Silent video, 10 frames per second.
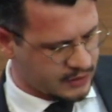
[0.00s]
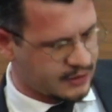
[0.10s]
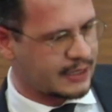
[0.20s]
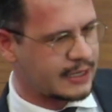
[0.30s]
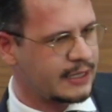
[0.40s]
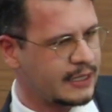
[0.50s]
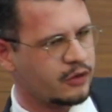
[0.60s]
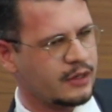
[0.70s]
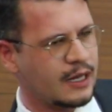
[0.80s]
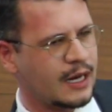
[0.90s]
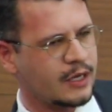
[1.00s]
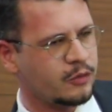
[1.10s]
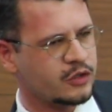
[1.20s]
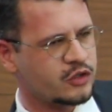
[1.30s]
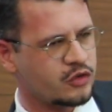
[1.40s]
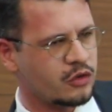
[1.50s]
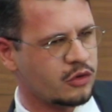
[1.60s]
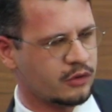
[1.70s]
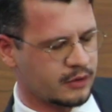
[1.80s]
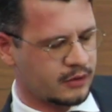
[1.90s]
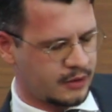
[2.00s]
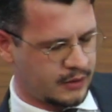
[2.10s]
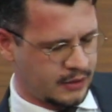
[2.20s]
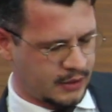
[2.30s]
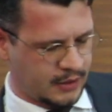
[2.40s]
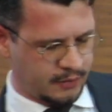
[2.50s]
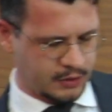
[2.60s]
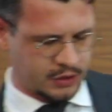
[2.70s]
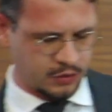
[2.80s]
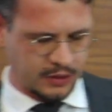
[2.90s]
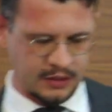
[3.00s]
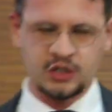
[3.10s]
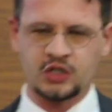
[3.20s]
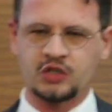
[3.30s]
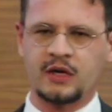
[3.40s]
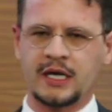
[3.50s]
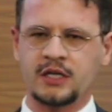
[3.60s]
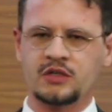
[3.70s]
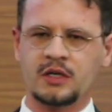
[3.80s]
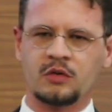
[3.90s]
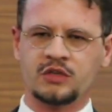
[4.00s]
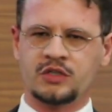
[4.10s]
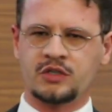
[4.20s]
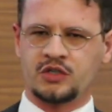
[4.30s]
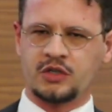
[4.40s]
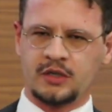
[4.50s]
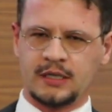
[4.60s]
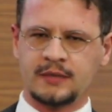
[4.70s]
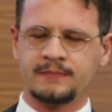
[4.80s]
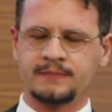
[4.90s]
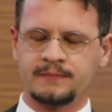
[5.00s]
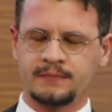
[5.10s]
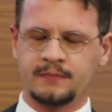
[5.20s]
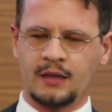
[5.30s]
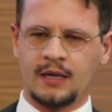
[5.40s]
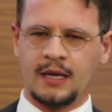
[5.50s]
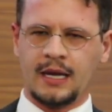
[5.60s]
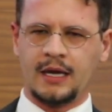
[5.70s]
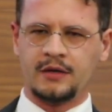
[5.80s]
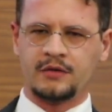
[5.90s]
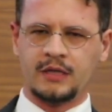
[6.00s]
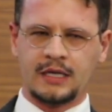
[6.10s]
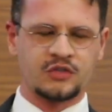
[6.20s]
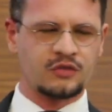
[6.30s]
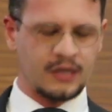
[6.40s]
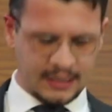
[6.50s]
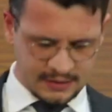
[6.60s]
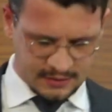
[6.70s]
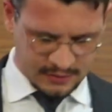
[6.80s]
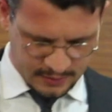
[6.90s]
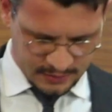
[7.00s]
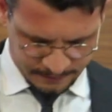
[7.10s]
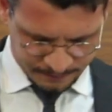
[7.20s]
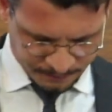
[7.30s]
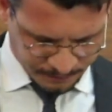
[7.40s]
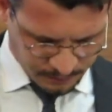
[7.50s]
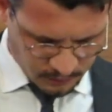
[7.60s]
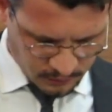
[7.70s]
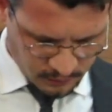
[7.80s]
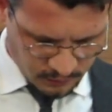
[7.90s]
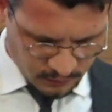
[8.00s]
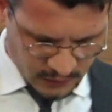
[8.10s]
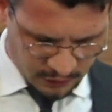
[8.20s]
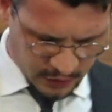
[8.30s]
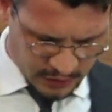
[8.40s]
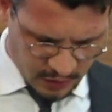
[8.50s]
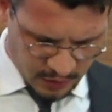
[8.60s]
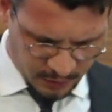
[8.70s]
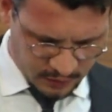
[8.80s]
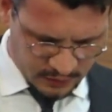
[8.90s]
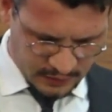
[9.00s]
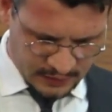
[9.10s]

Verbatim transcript: a clear line was drawn between the stranger or sojourner and the Israelite citizen. For example,